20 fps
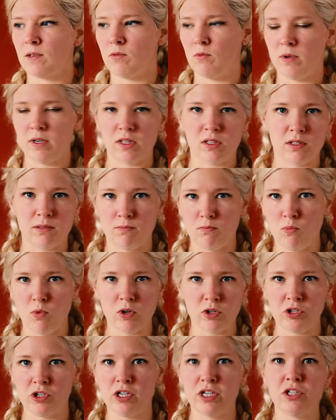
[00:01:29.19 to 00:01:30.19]
With
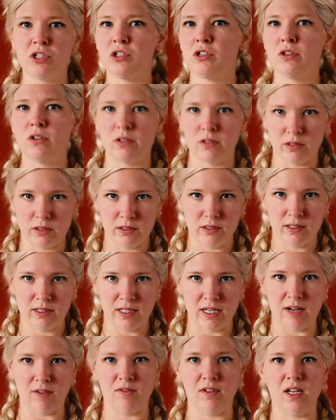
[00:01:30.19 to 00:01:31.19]
more traditional
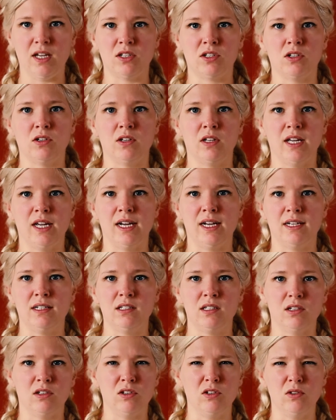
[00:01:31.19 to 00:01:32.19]
navigational
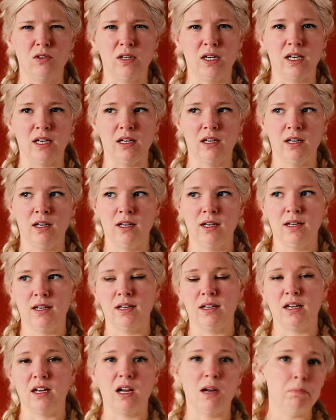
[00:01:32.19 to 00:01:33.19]
aids, including
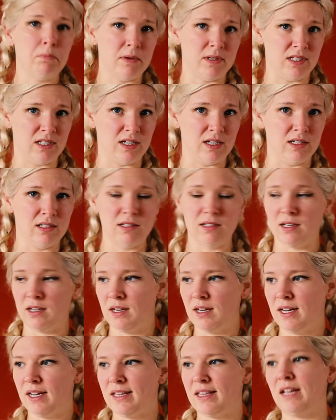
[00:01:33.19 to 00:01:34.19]
compasses,
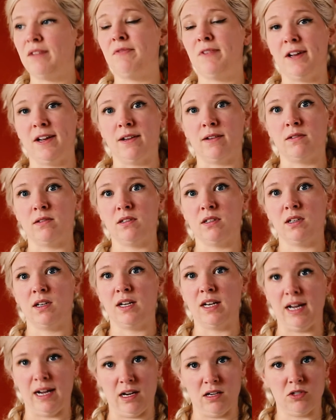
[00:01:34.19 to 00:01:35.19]
they found
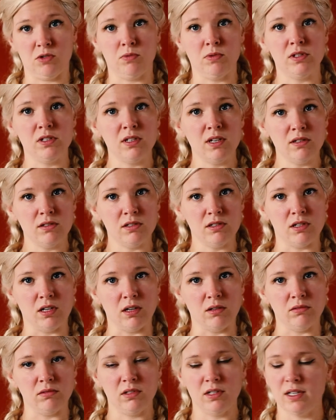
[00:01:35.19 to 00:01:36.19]
an actual
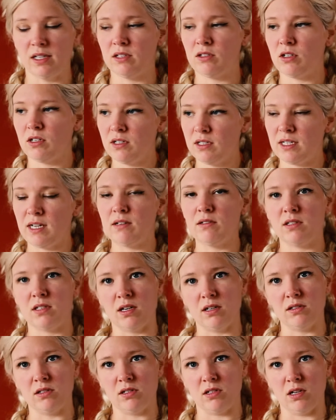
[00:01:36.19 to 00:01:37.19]
sunstone. And it turns out
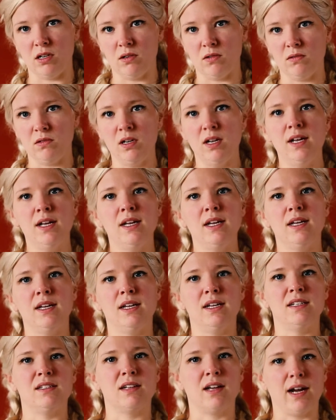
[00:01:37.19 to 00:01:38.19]
sunstone
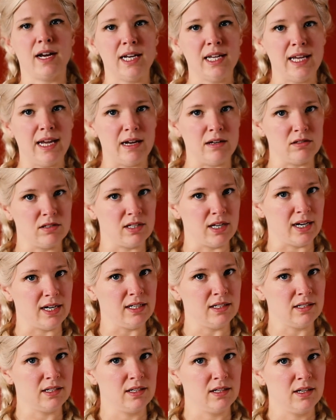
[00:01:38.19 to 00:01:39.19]
is a kind of
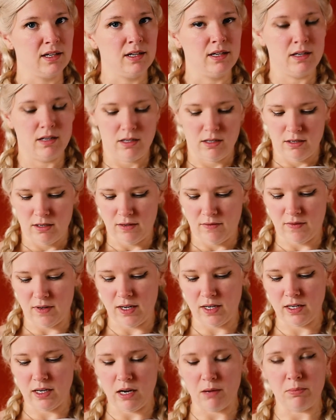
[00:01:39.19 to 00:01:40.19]
calcite. I've
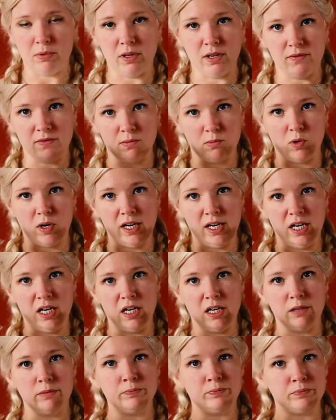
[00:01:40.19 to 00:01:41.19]
got a couple of them right
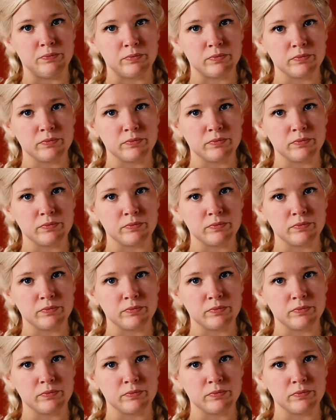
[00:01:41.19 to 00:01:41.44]
here,